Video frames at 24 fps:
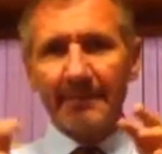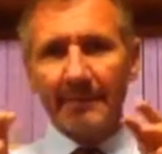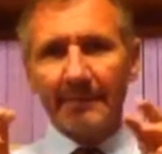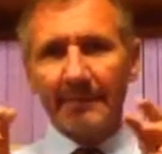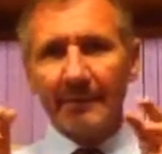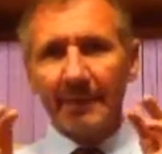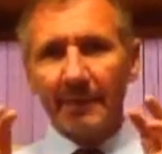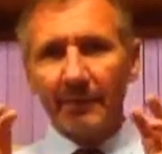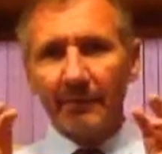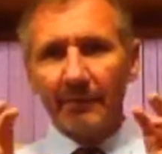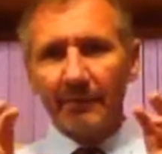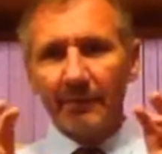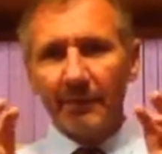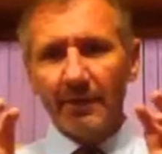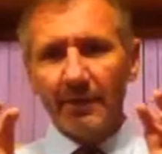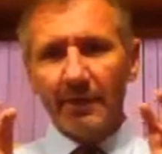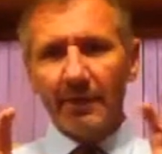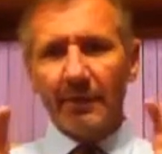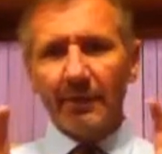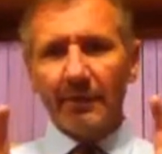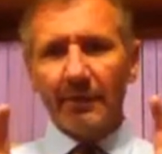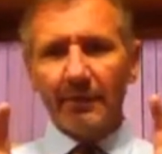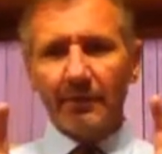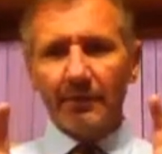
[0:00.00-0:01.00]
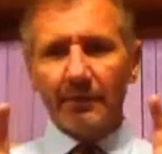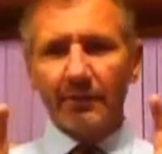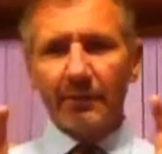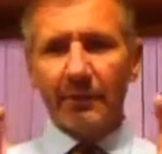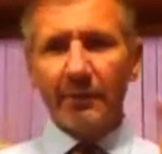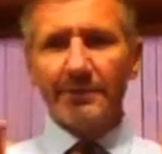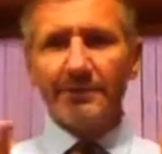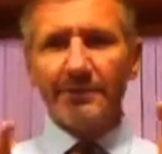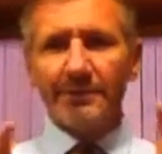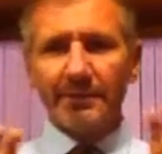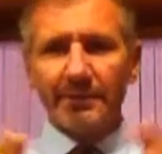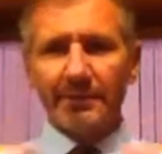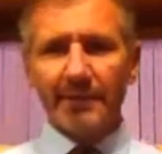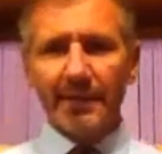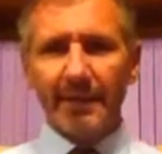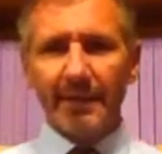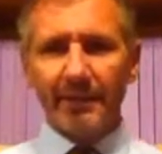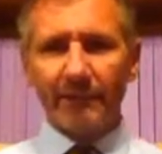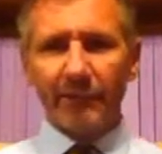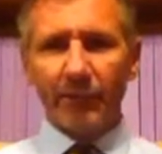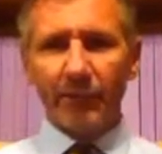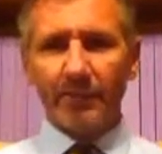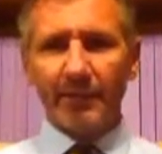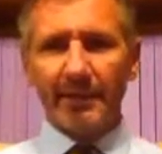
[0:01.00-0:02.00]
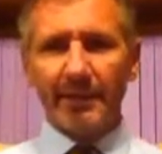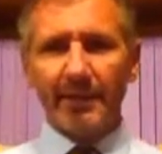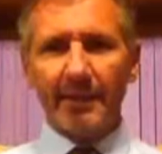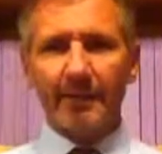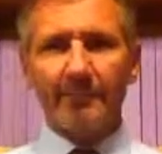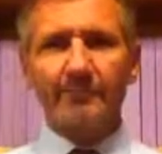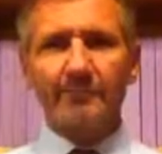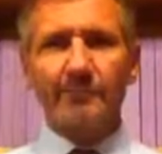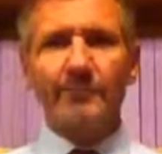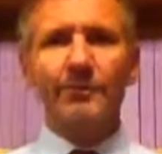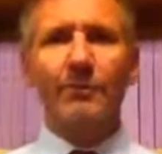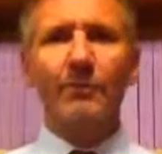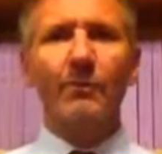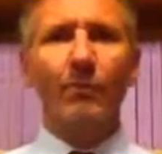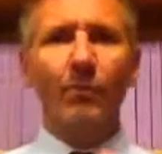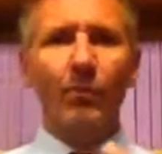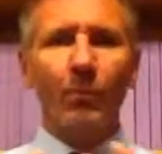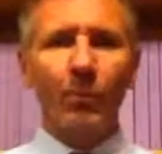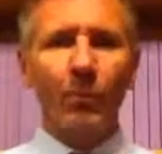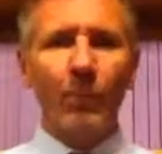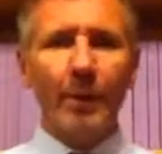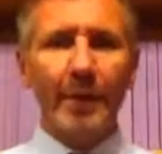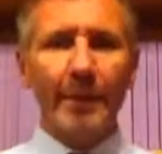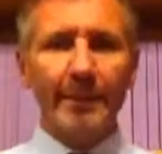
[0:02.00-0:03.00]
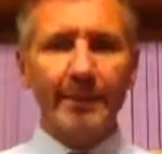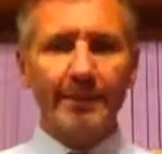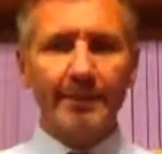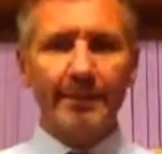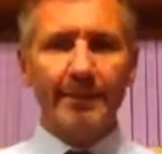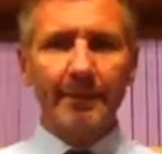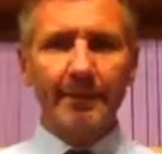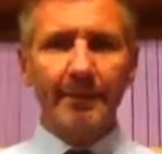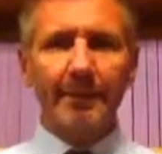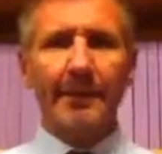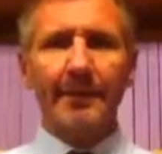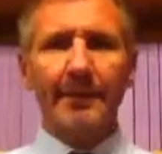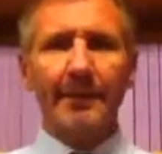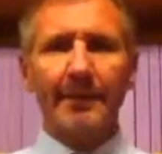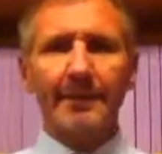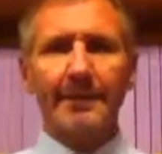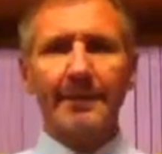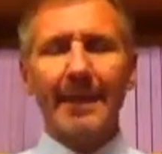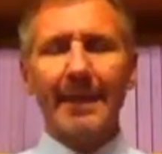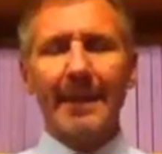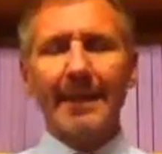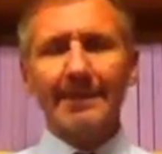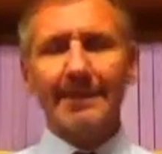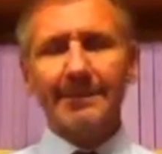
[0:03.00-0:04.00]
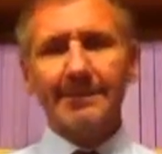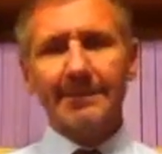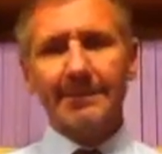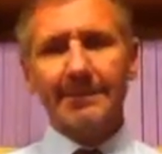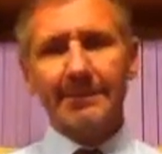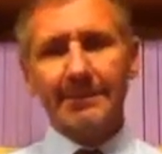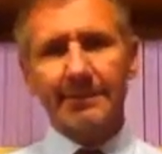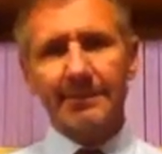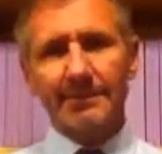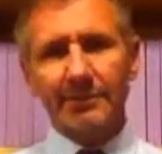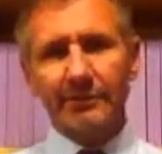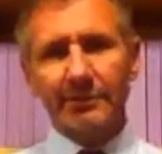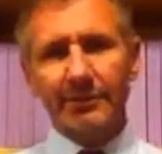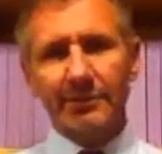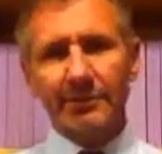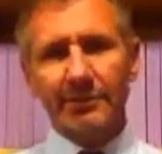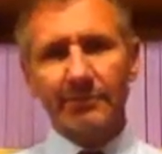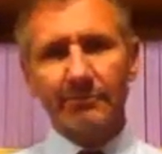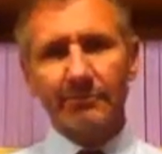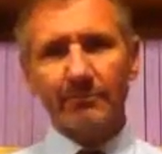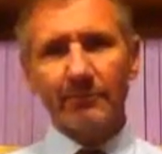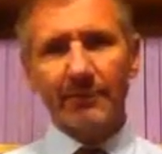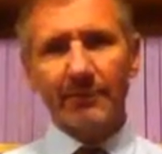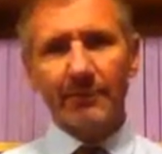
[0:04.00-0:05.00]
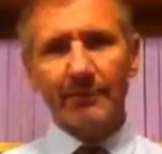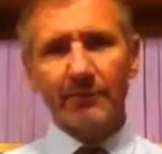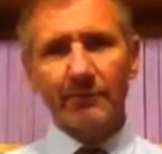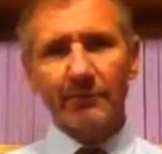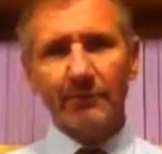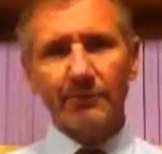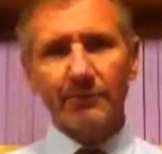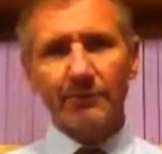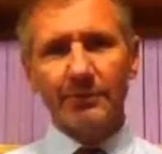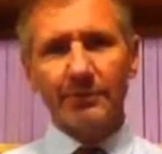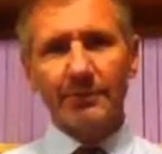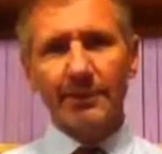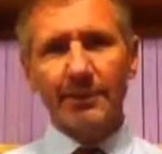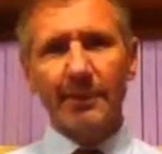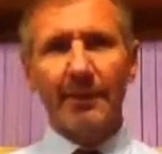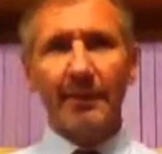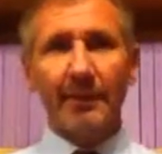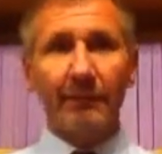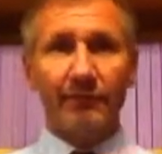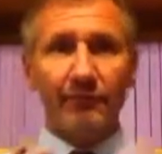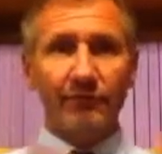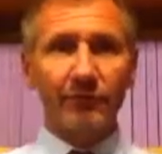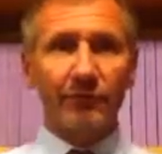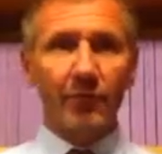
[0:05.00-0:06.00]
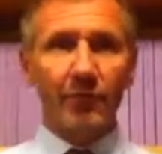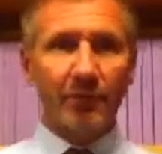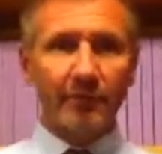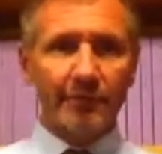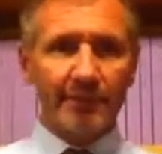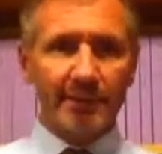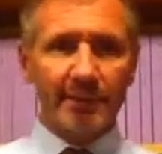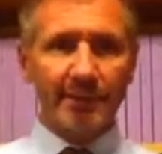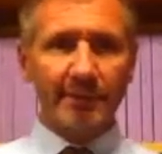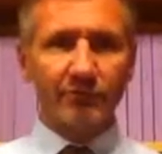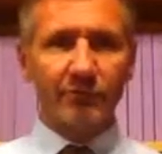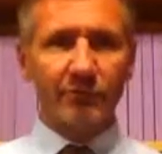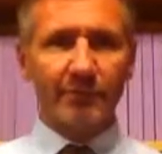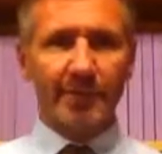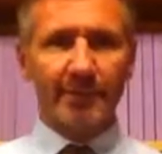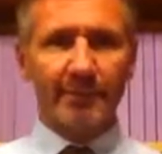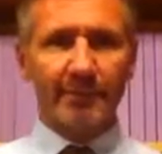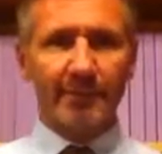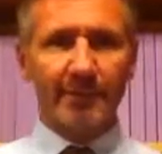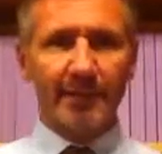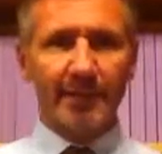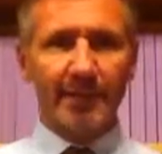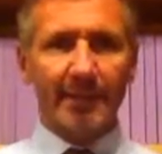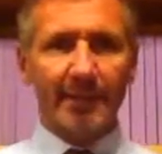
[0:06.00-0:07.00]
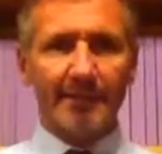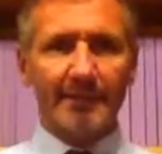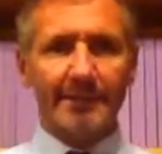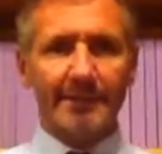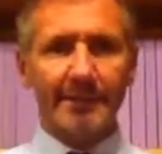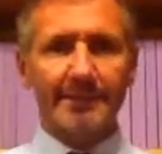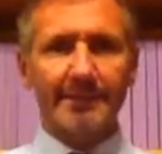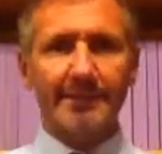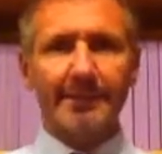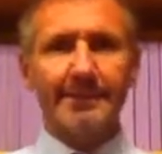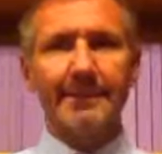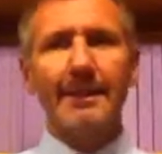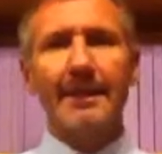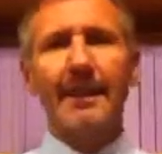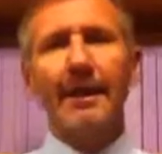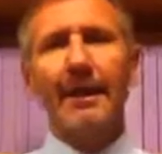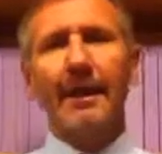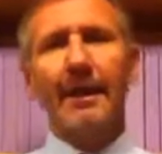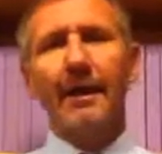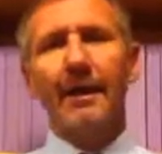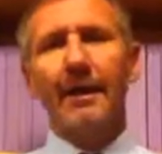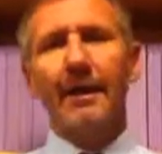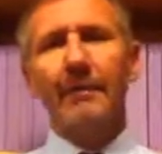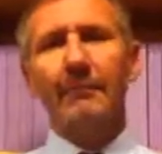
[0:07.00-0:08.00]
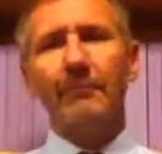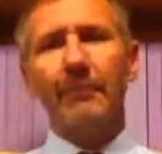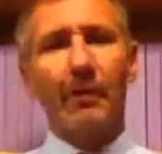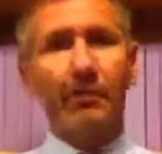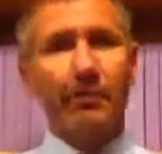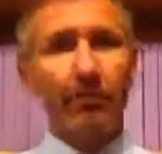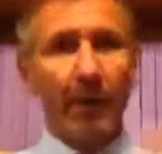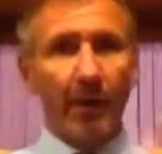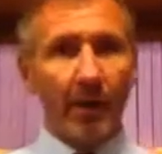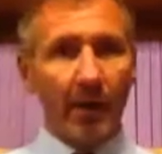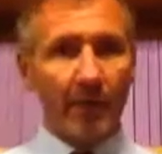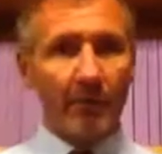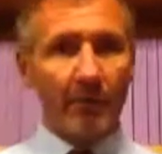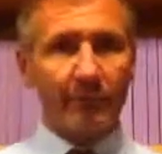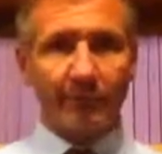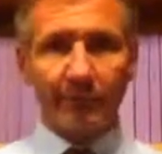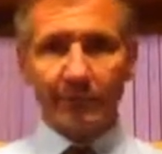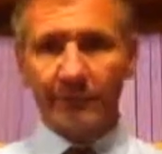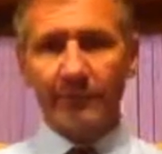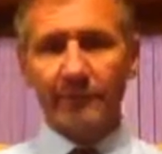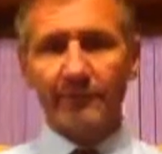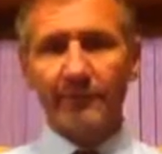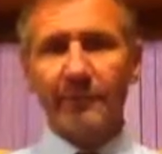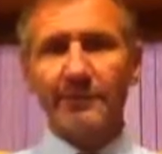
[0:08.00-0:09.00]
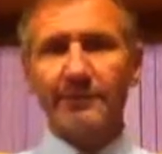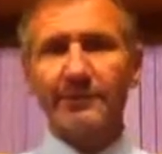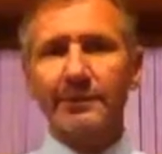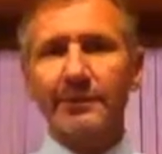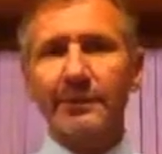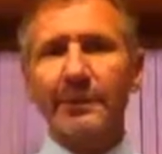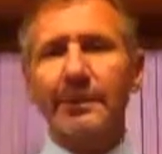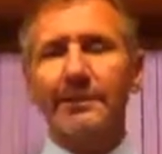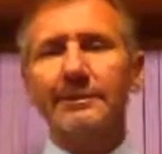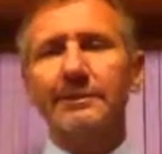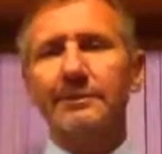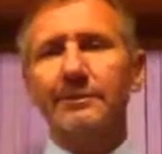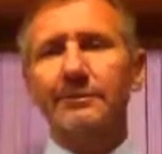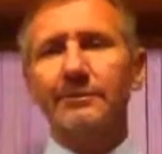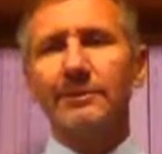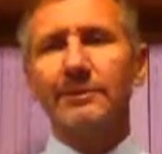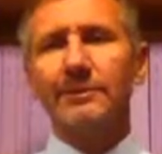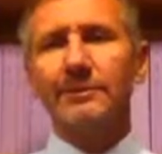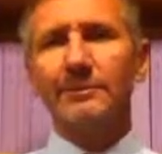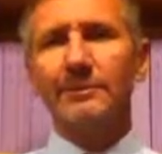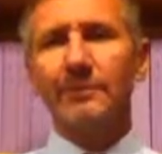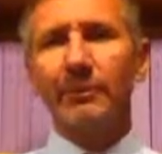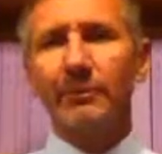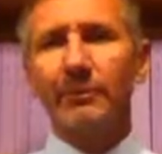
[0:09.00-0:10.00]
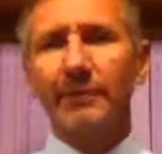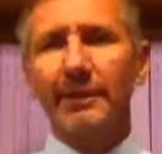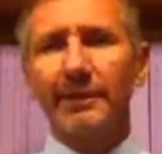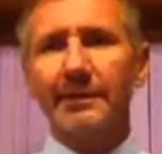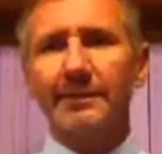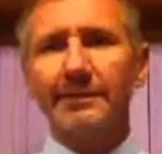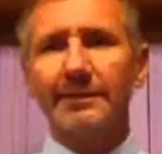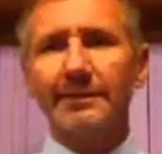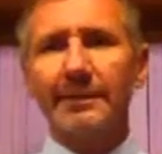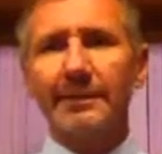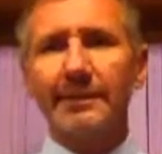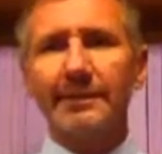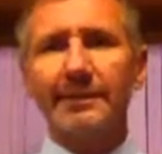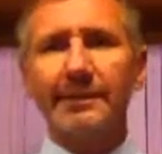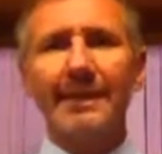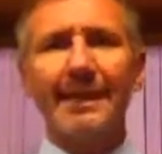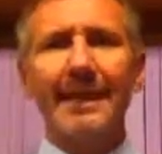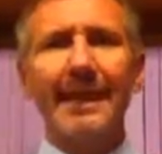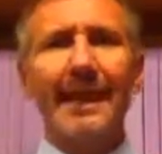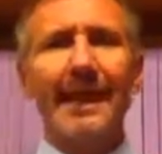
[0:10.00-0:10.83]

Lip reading: Now, the question therefore becomes, when can that discretion be used, if not in entrapment cases, apart from confession cases which are not being considered?